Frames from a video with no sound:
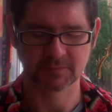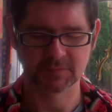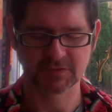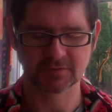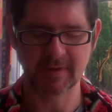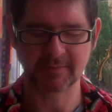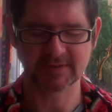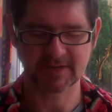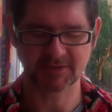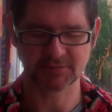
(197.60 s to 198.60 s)
So maybe
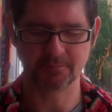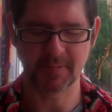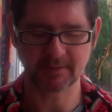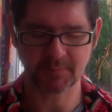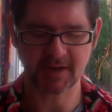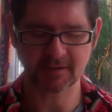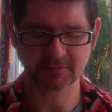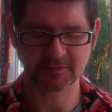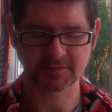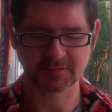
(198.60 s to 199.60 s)
take some big
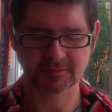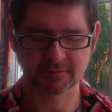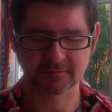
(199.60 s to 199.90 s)
breaths.